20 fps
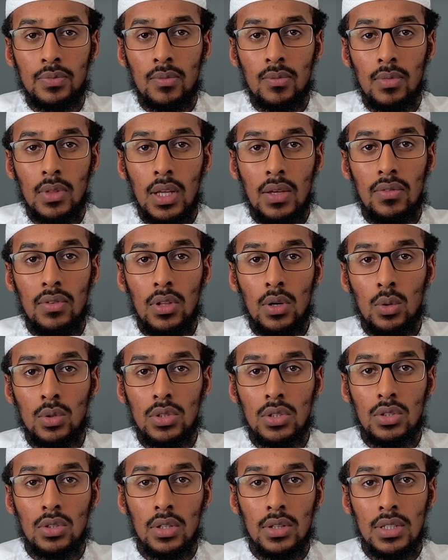even though it's
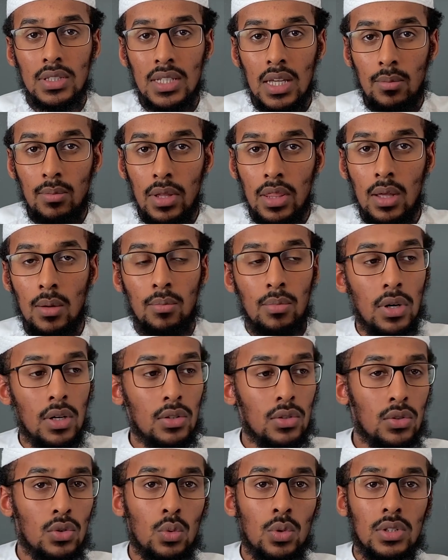not the same madhab, but
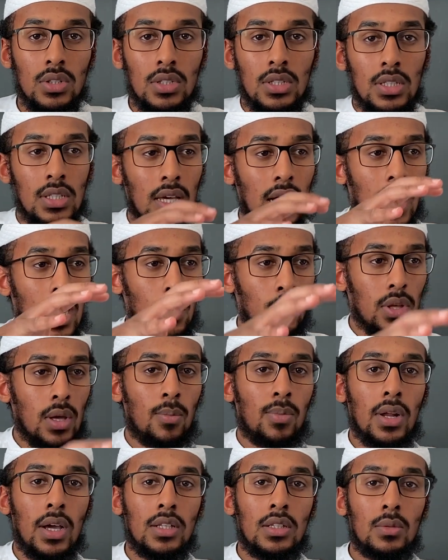you want to see how he
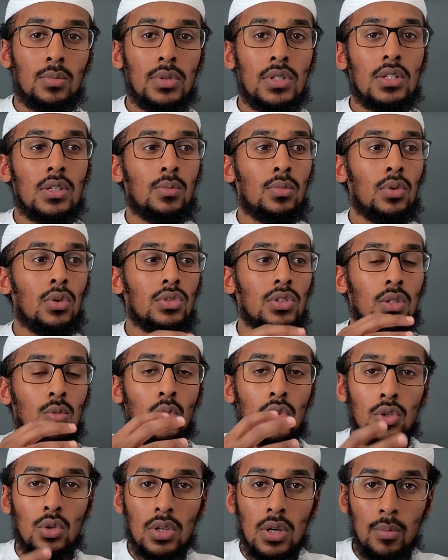applied the principles and what
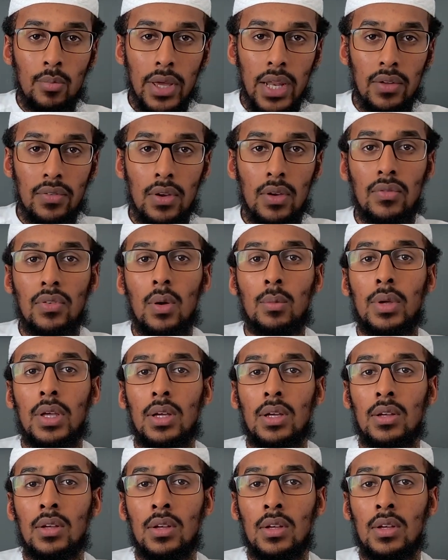you can benefit from it